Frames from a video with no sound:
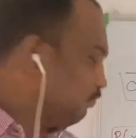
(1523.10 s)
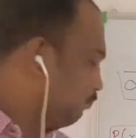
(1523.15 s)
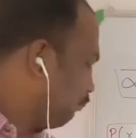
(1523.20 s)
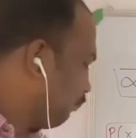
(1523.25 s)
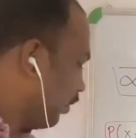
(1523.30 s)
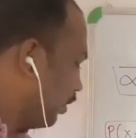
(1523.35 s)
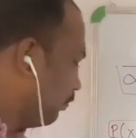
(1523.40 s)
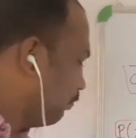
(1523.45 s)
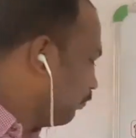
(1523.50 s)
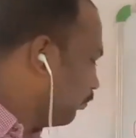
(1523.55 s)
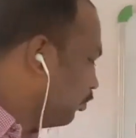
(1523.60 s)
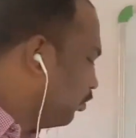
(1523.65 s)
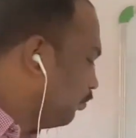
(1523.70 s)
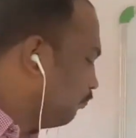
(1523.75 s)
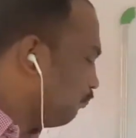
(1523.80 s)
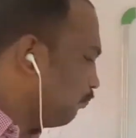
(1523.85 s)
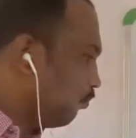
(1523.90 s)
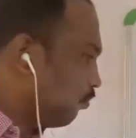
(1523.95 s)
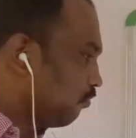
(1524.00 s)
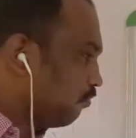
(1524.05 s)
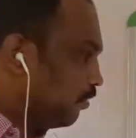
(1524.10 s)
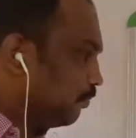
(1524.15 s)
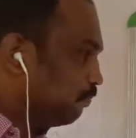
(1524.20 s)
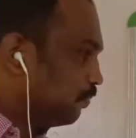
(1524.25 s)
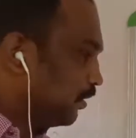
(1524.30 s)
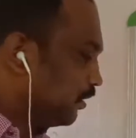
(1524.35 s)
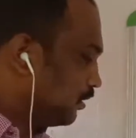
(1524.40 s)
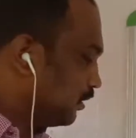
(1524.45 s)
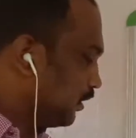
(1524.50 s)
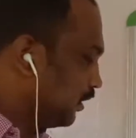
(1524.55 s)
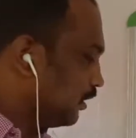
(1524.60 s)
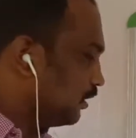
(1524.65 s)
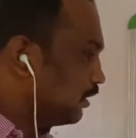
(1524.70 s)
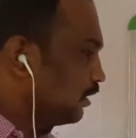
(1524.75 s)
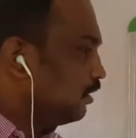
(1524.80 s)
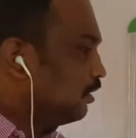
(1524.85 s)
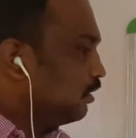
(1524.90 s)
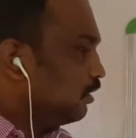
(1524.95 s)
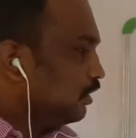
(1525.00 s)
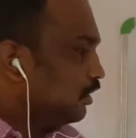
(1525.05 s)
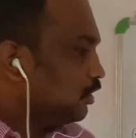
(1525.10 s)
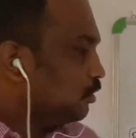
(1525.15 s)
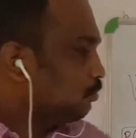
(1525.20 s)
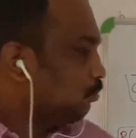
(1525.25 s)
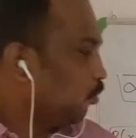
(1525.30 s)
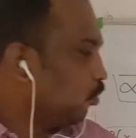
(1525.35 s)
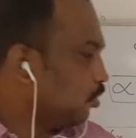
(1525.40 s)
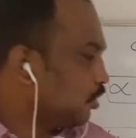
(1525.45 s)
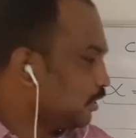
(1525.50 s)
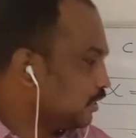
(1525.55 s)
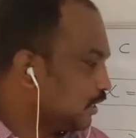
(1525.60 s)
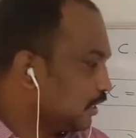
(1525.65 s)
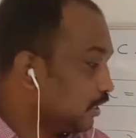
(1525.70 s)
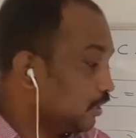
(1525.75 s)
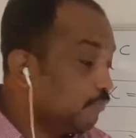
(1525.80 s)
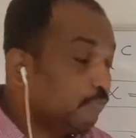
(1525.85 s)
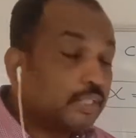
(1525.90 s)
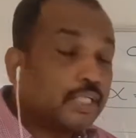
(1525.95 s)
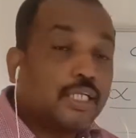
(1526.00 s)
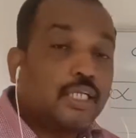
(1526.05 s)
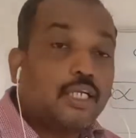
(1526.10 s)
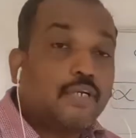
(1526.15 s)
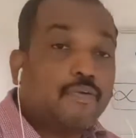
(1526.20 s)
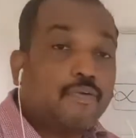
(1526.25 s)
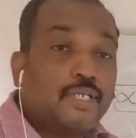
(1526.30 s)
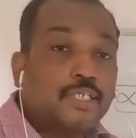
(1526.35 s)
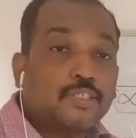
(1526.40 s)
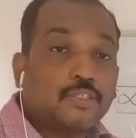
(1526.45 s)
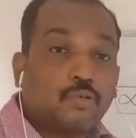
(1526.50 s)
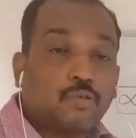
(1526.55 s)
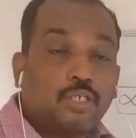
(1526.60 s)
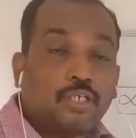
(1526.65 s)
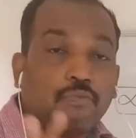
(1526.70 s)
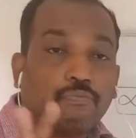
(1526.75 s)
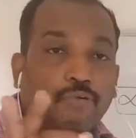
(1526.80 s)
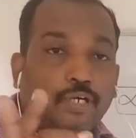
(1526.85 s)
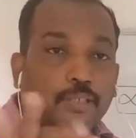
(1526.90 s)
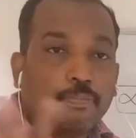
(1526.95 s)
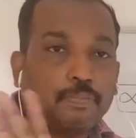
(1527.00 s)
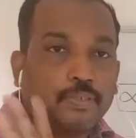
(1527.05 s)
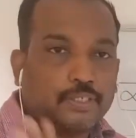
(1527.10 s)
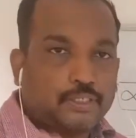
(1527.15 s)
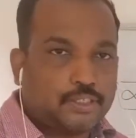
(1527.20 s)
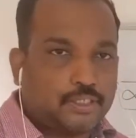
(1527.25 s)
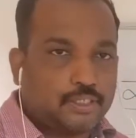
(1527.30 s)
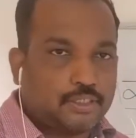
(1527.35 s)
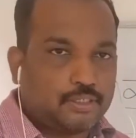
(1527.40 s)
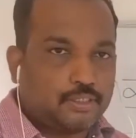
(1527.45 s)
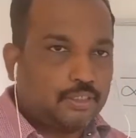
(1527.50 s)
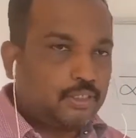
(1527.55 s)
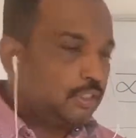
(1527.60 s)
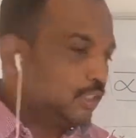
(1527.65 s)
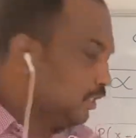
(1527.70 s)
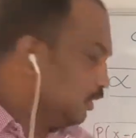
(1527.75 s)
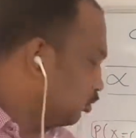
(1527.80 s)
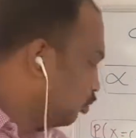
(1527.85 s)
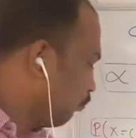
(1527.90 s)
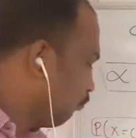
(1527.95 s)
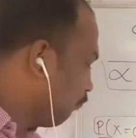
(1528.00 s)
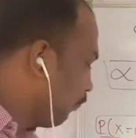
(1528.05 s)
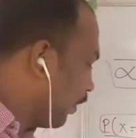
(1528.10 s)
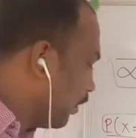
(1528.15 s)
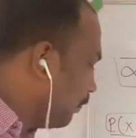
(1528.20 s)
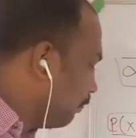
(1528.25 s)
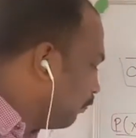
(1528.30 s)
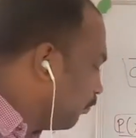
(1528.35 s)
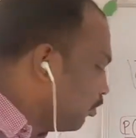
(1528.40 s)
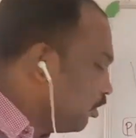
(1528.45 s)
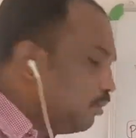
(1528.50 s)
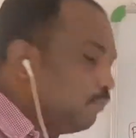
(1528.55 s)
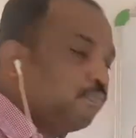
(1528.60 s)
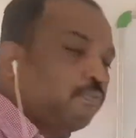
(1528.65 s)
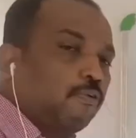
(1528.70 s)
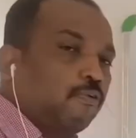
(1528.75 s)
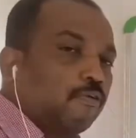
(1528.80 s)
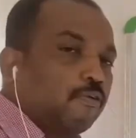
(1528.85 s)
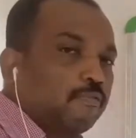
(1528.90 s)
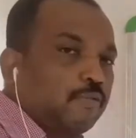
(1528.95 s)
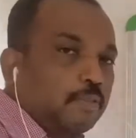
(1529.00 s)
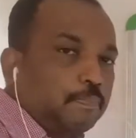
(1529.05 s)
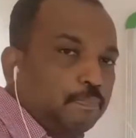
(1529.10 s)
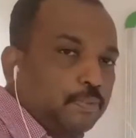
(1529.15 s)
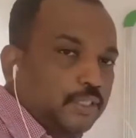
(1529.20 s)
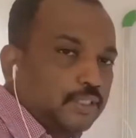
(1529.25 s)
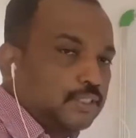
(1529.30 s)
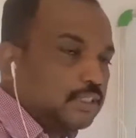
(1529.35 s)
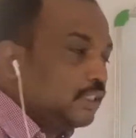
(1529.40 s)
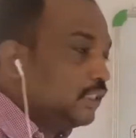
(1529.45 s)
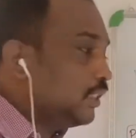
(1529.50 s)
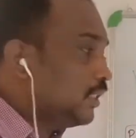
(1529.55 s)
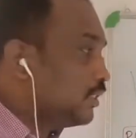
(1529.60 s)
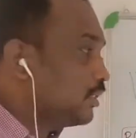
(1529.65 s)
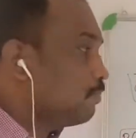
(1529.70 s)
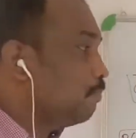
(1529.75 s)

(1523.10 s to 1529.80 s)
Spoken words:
5.41% is more, significant level is only 5%. So 5.41% is